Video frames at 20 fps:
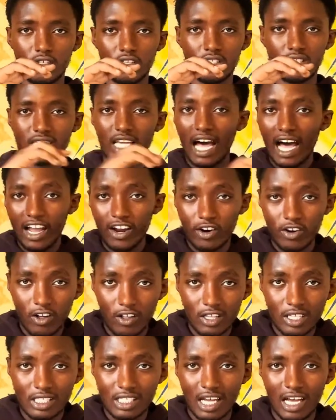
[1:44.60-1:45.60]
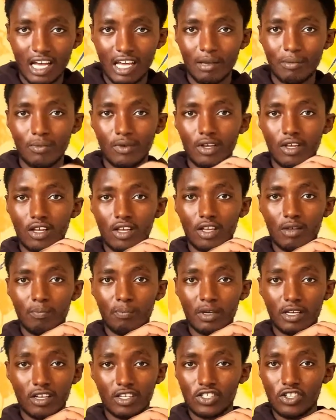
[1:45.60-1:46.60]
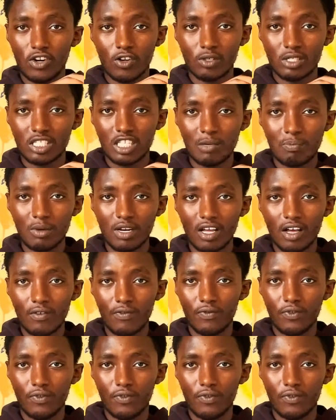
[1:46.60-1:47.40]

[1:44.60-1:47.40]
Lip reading: tired all the time, because you don't sleep enough,